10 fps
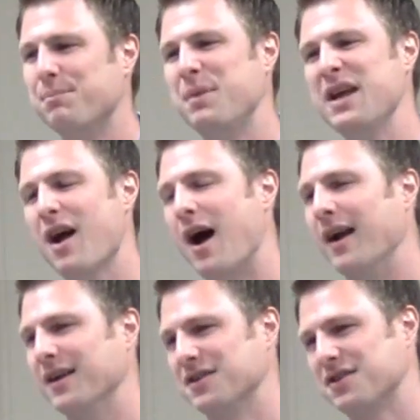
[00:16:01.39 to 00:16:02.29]
be
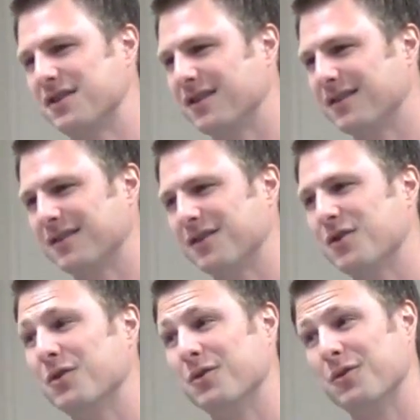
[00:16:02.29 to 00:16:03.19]
honest.
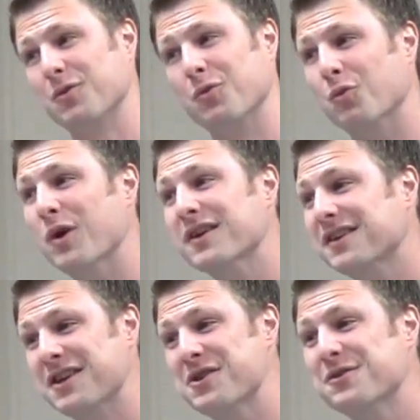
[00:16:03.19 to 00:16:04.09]
Wouldn't
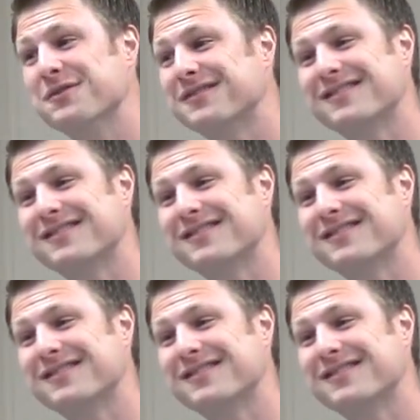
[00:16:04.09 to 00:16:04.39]
you?